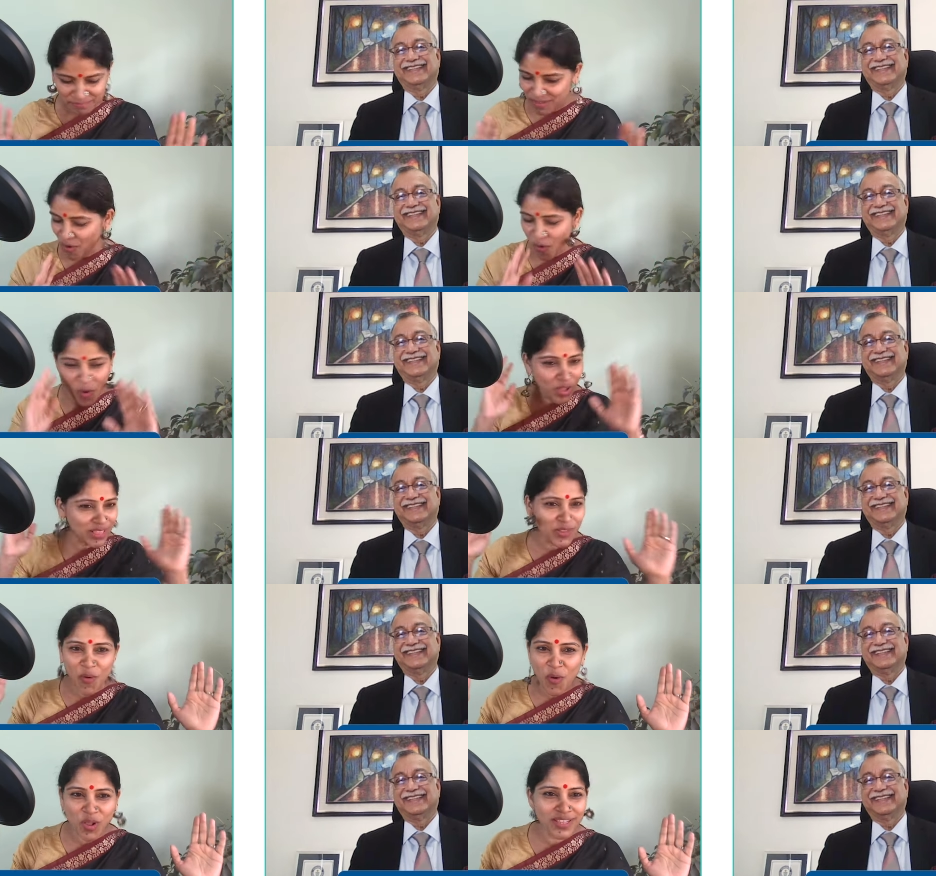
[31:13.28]
Speaker 1: all
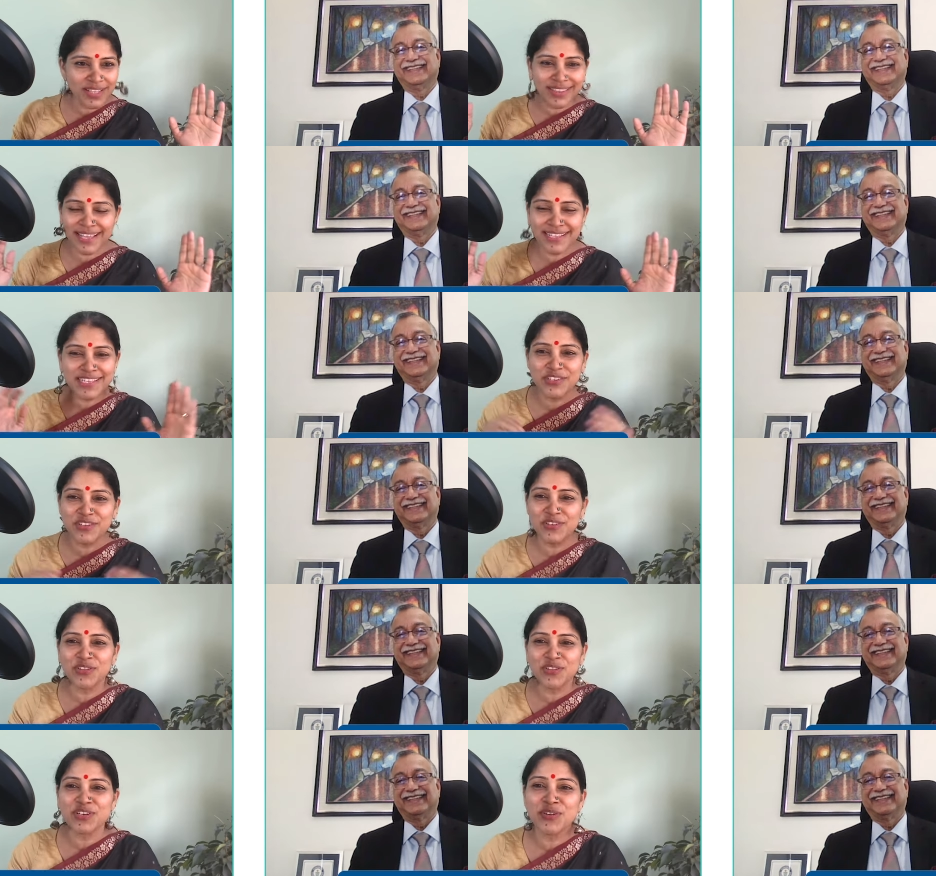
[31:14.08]
the all the things that
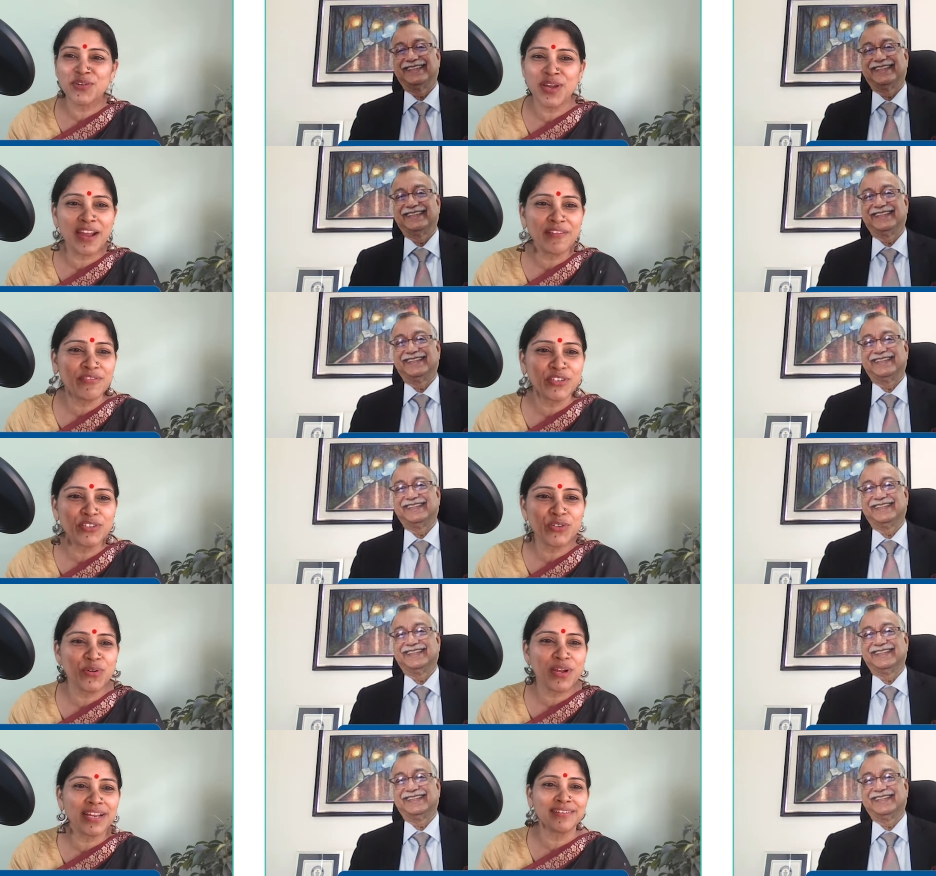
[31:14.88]
you that you have to
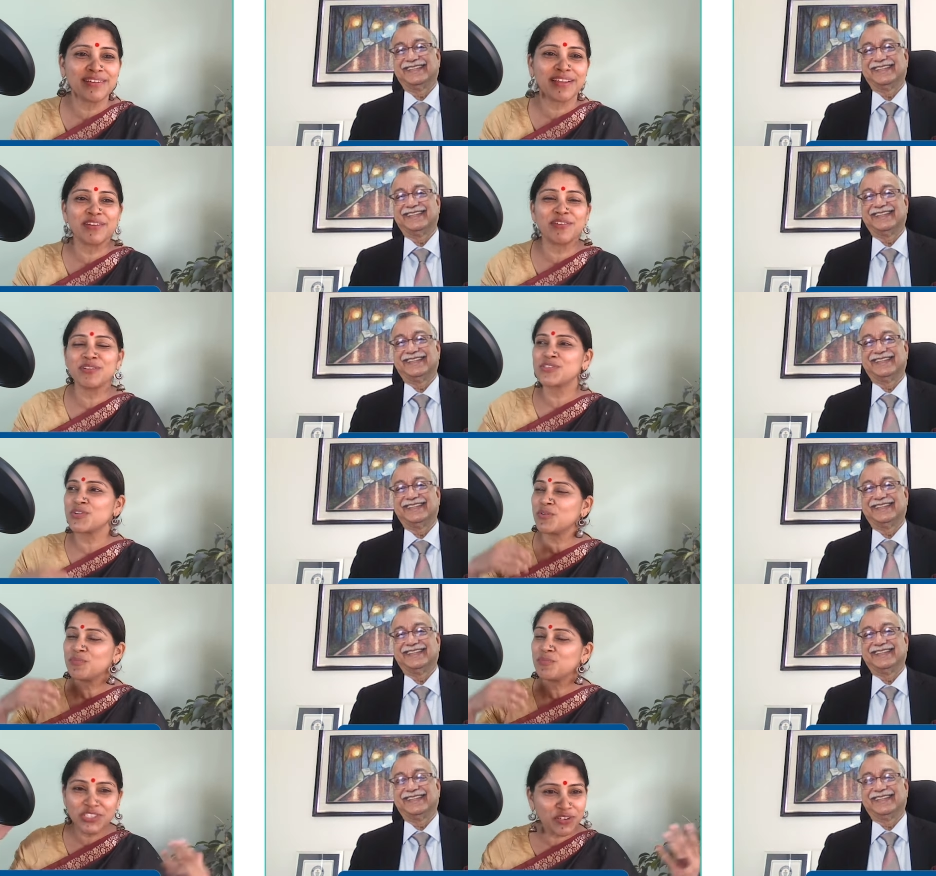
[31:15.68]
do, and you know,
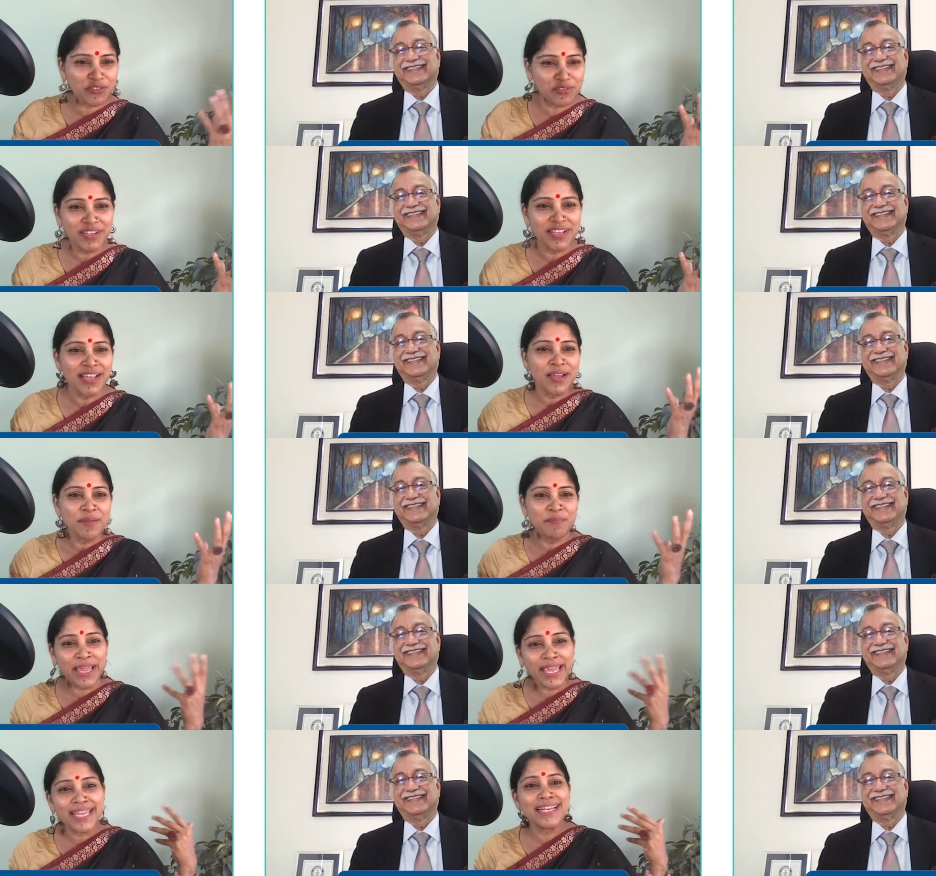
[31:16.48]
so much of
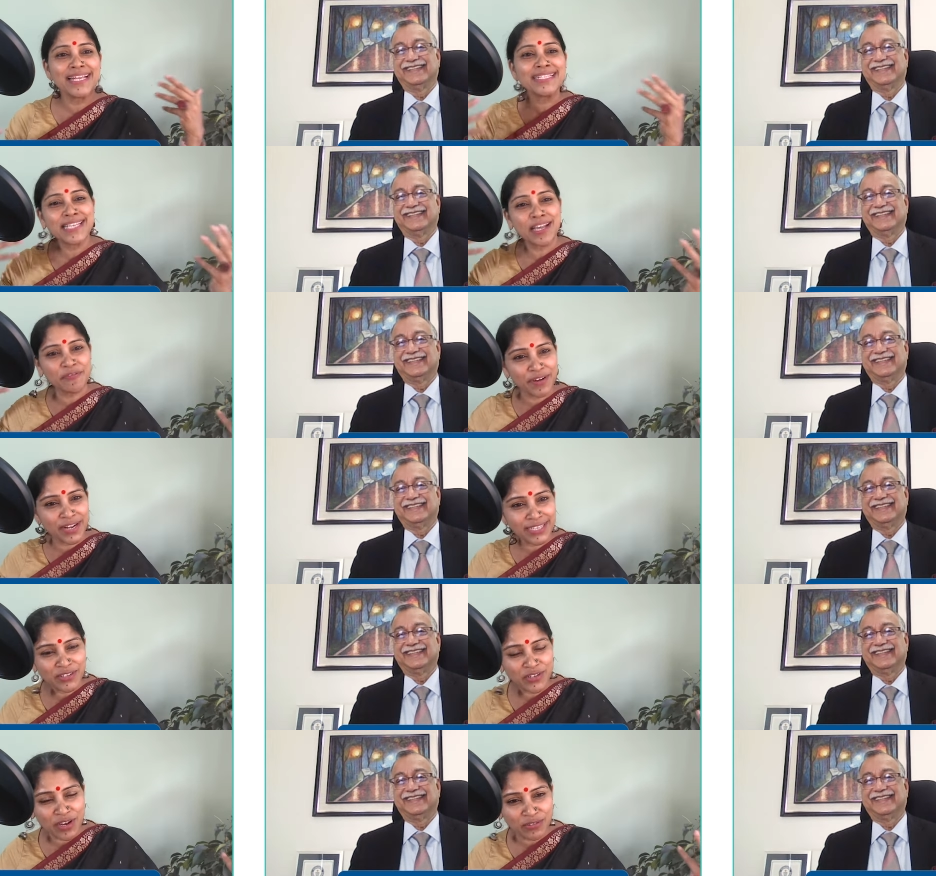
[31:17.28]
pain and
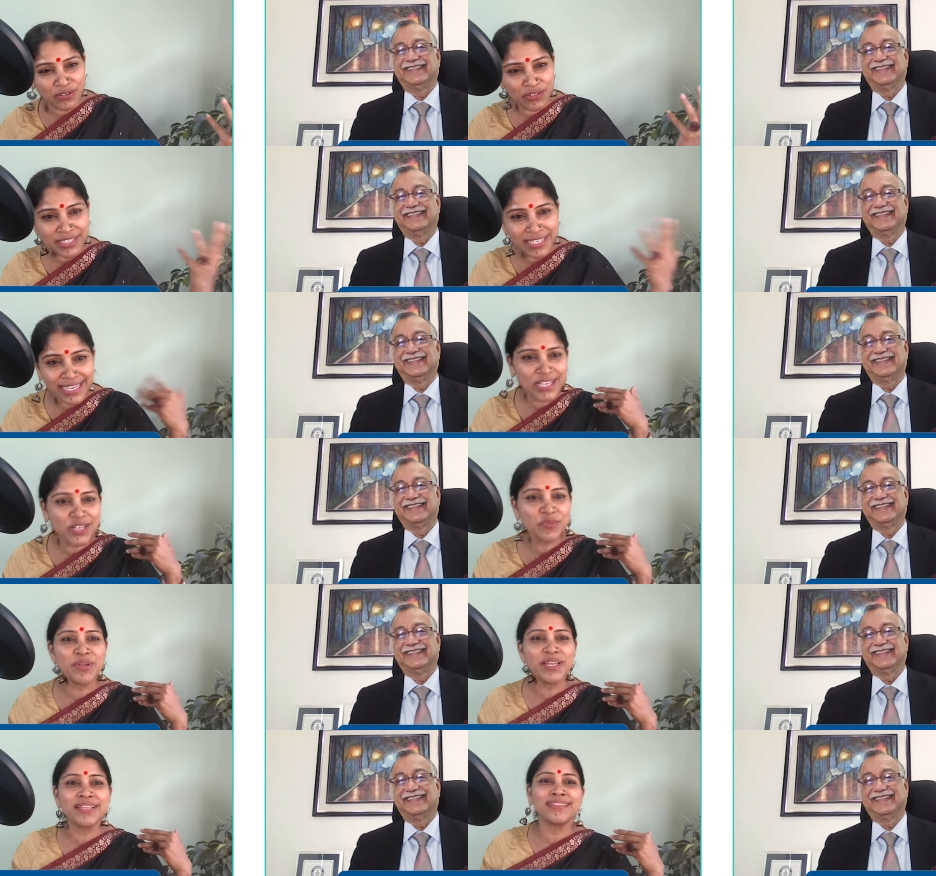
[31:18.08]
suffering that you have to
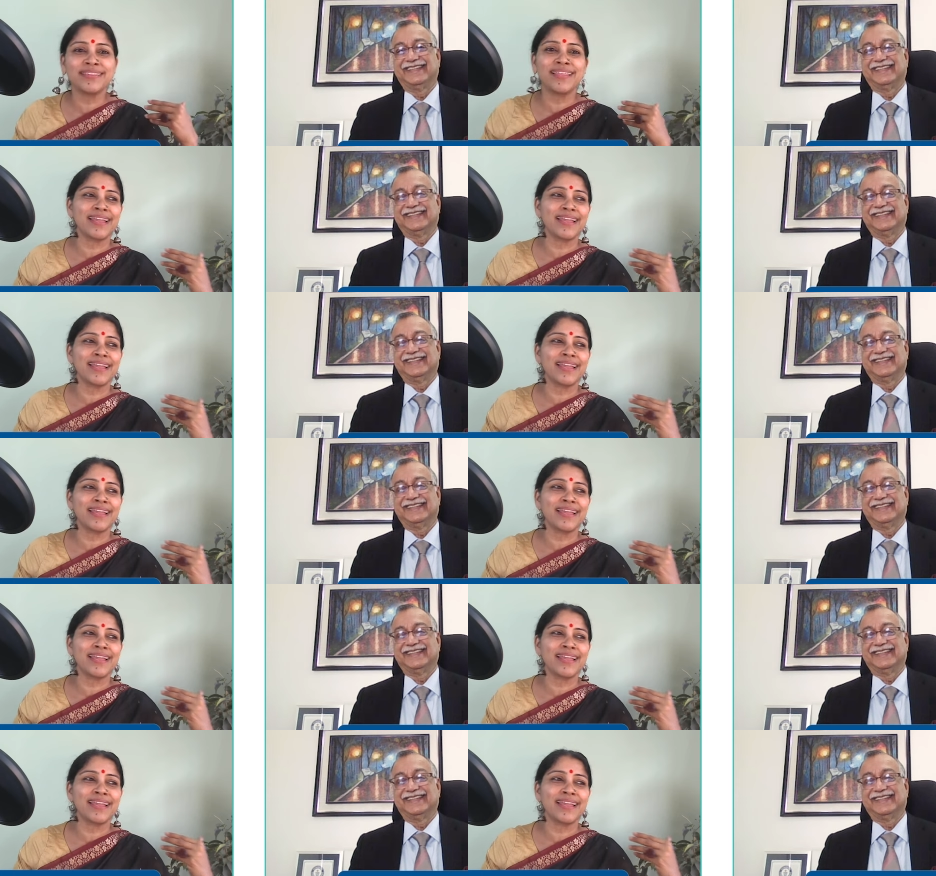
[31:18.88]
deal with.